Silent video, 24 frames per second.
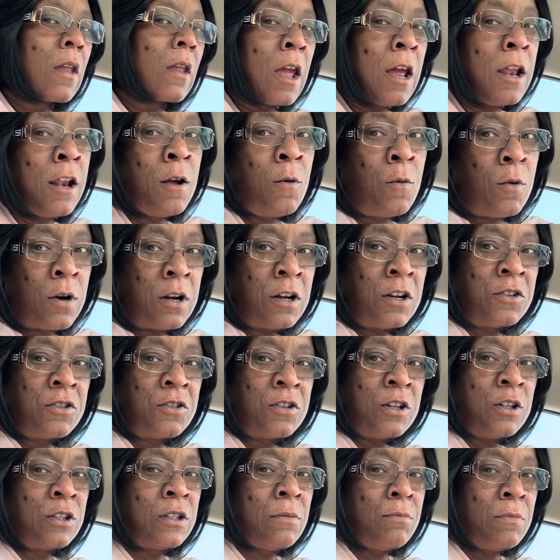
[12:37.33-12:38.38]
anywhere that
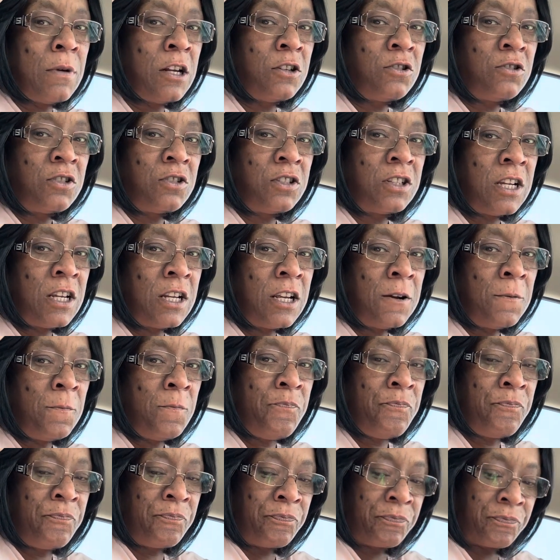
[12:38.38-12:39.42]
there's a major city
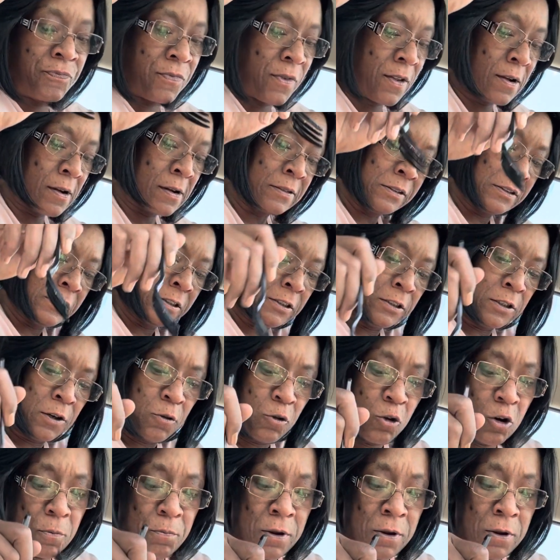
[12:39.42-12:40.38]
or